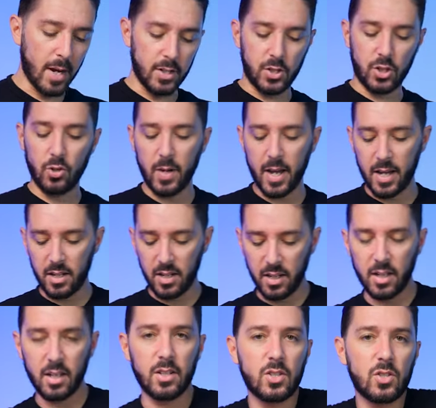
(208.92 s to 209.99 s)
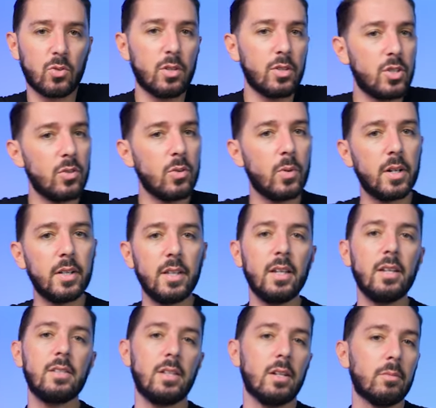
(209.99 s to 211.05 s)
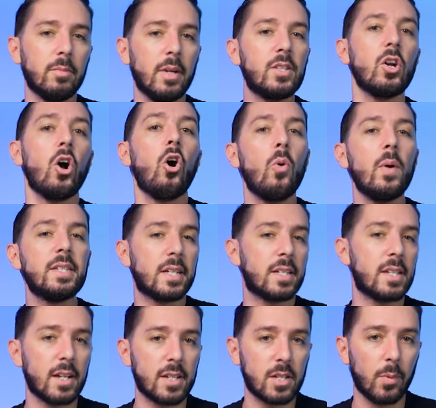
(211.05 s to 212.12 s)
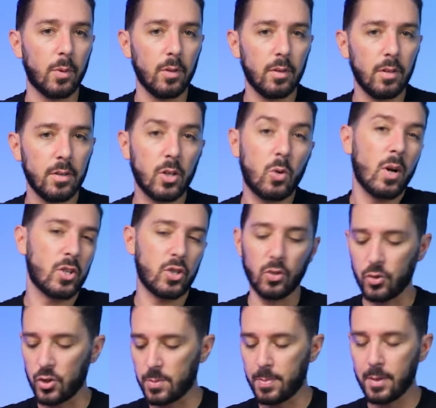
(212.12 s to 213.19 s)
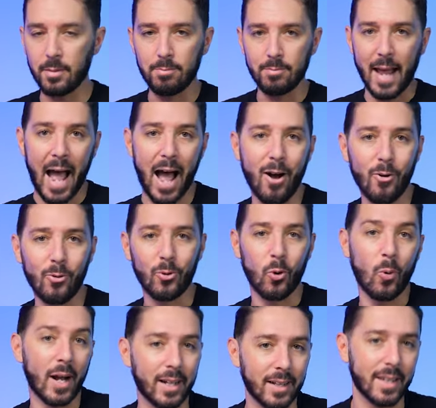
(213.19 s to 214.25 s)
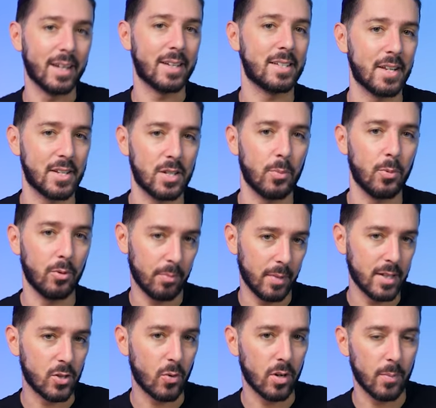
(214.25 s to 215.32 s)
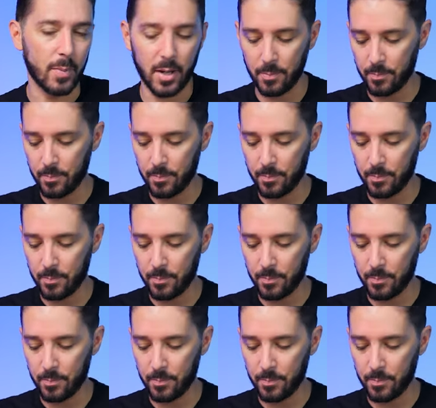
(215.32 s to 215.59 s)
mind two-handing it and sort of doing one of these, you know, it's always accessible. The question will just be how quickly accessible it's going to be.